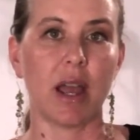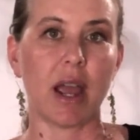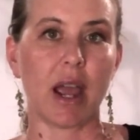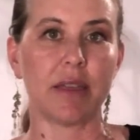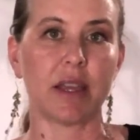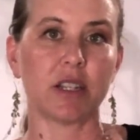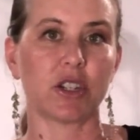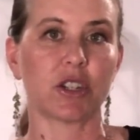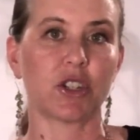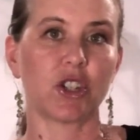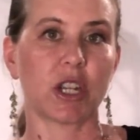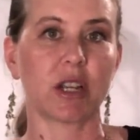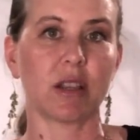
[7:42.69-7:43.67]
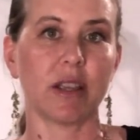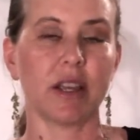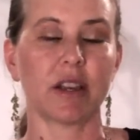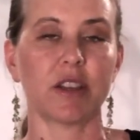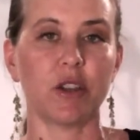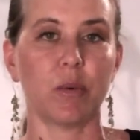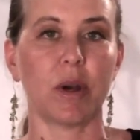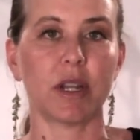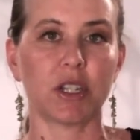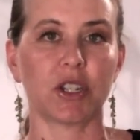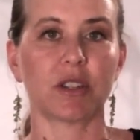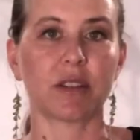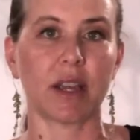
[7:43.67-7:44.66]
and then just jiggle it, because you want to
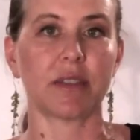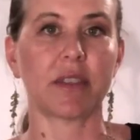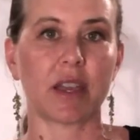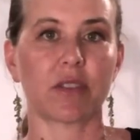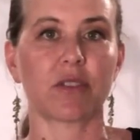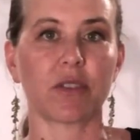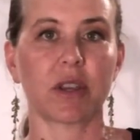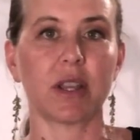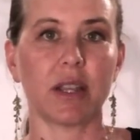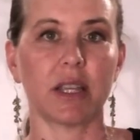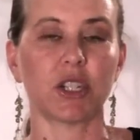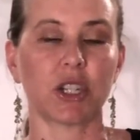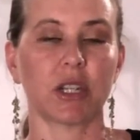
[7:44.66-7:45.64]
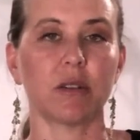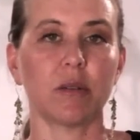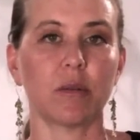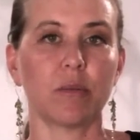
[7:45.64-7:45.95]
just get that circulation